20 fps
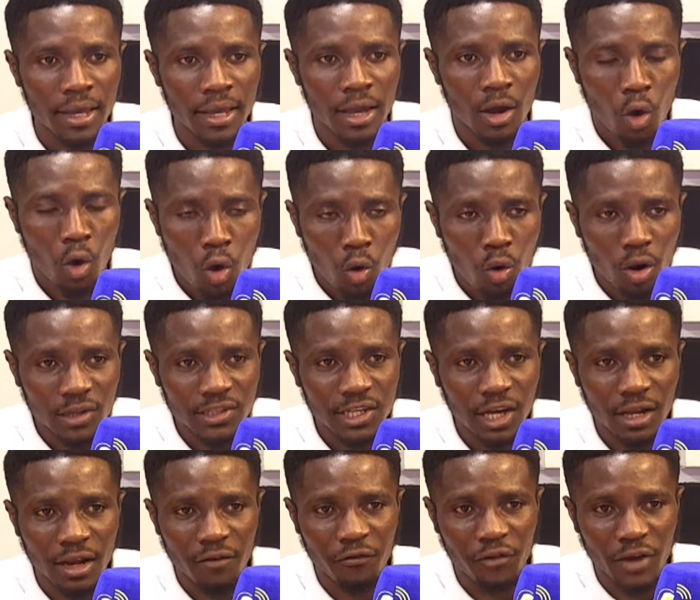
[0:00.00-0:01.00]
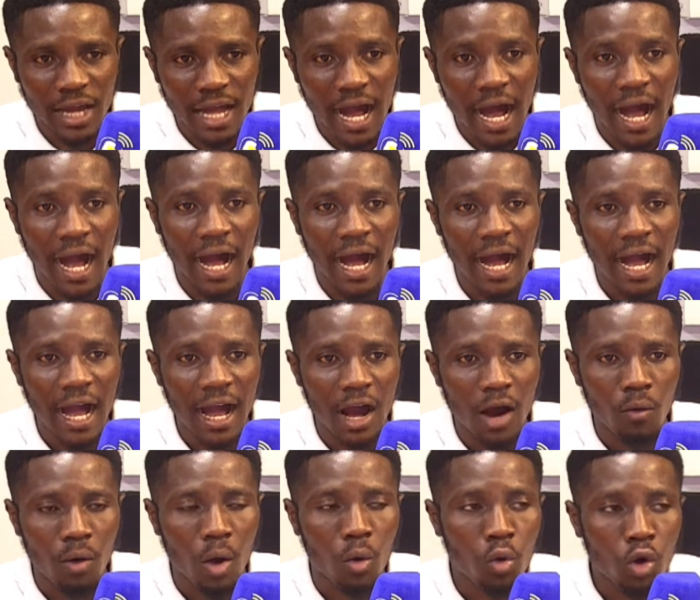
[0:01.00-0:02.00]
okwa South Africa
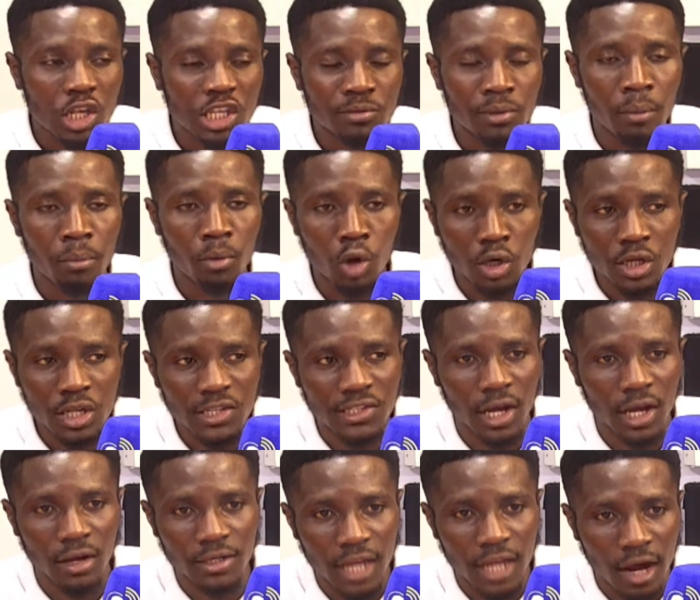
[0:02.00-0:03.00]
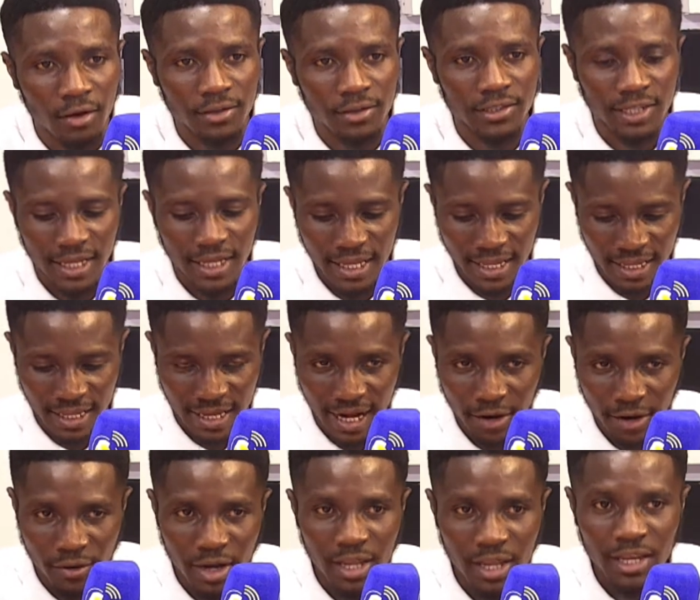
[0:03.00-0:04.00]
wa coach me Melody Sundowns
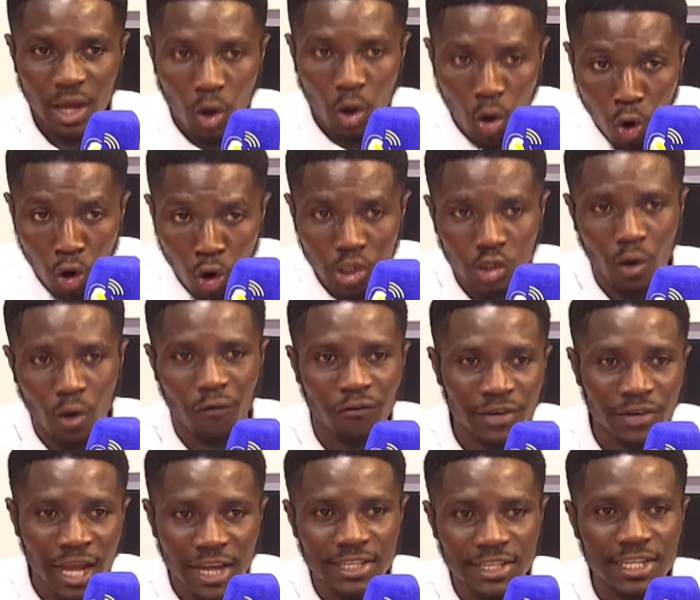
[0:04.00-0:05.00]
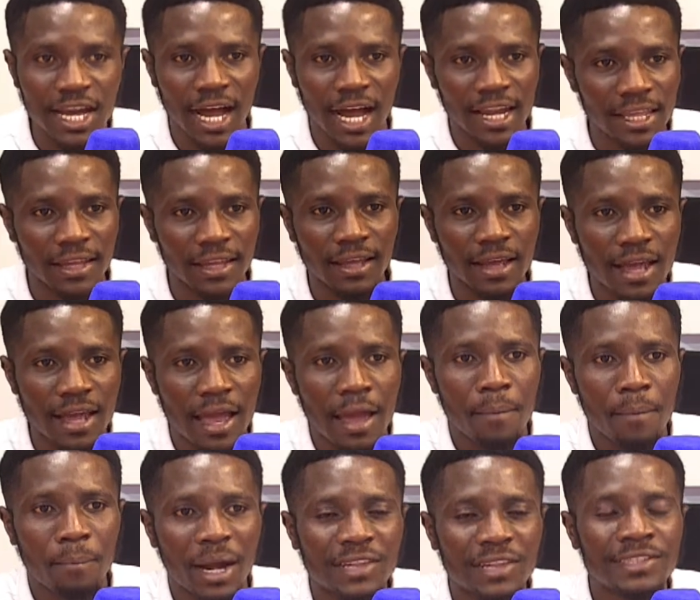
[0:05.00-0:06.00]
currently the coach of Nadi Ali
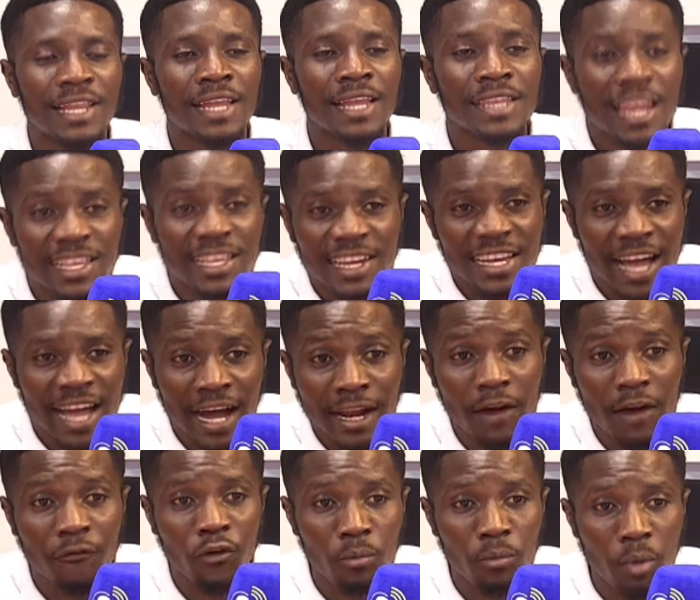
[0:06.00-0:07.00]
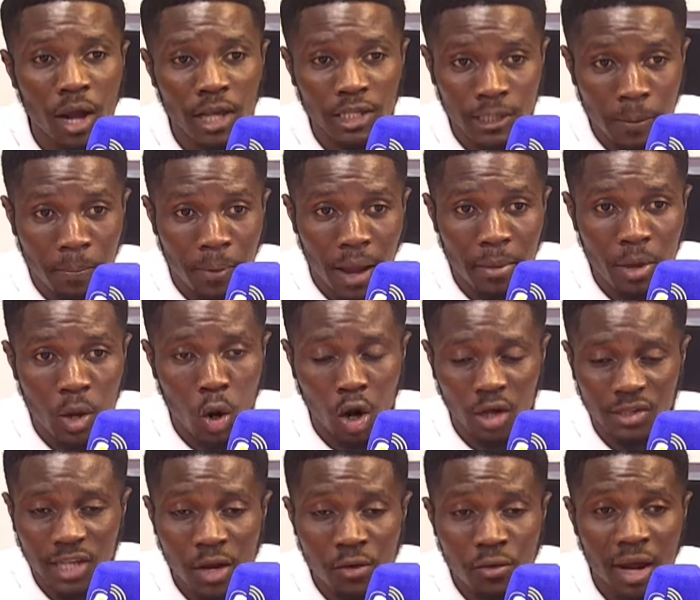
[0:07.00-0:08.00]
but na need the Ghana football chipa because
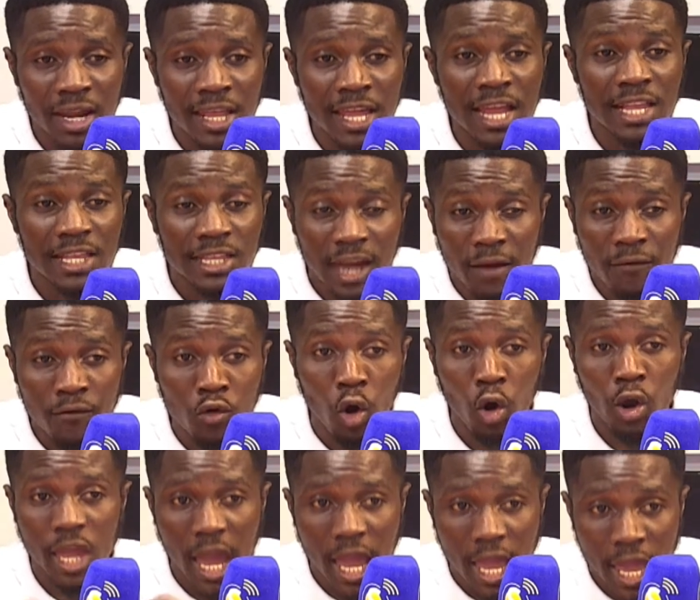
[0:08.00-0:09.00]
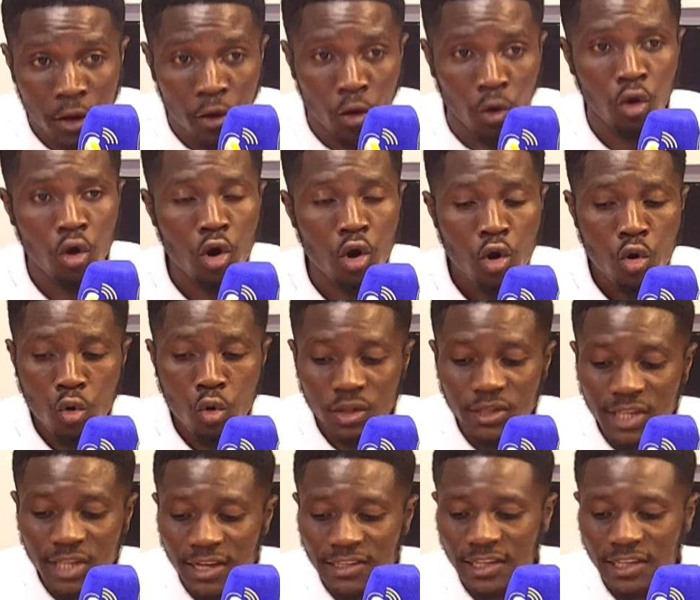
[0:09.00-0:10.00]
eno an interview o ye no
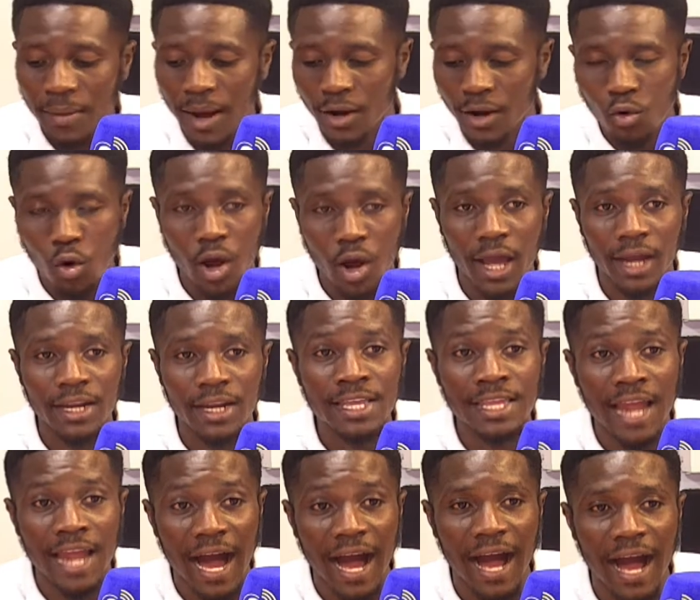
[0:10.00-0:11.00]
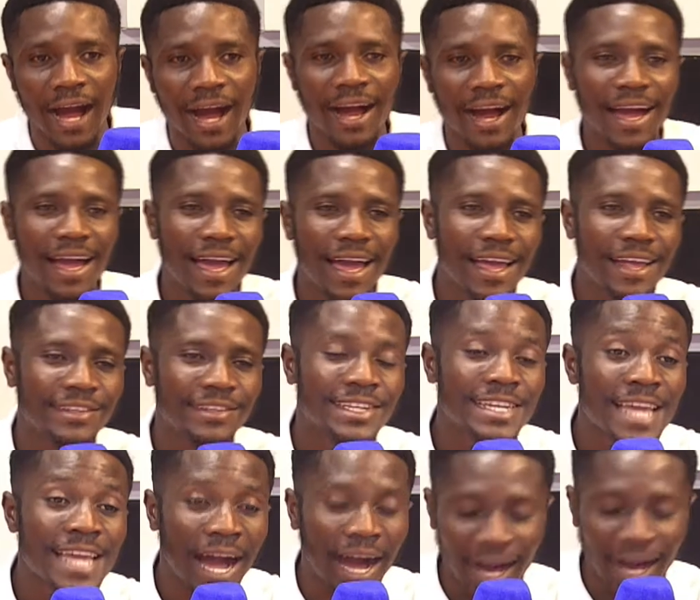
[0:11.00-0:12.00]
utien sama no ka ni nyina
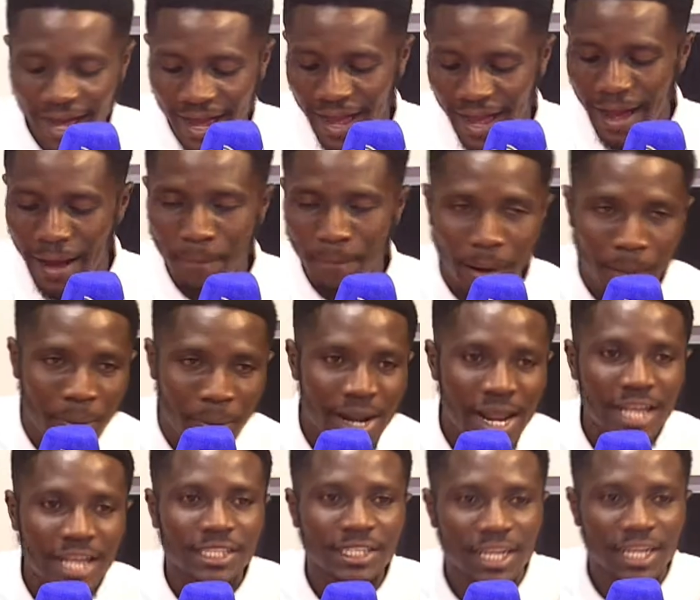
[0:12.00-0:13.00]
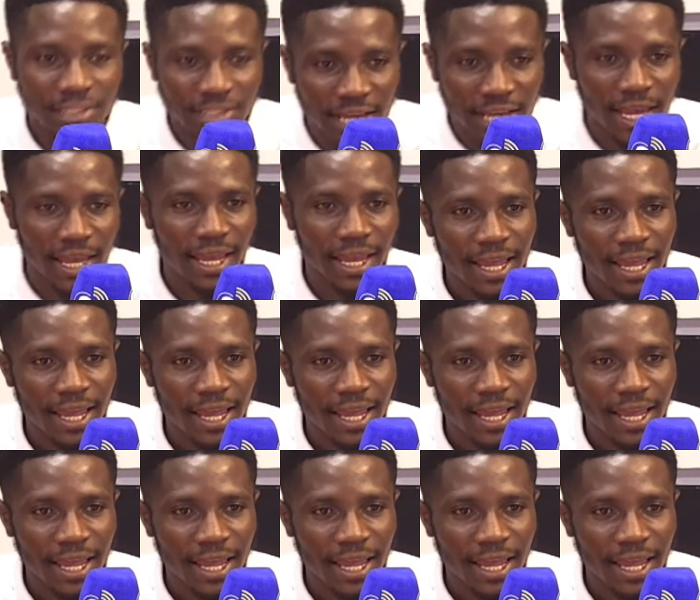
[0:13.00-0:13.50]
senior papa na chire se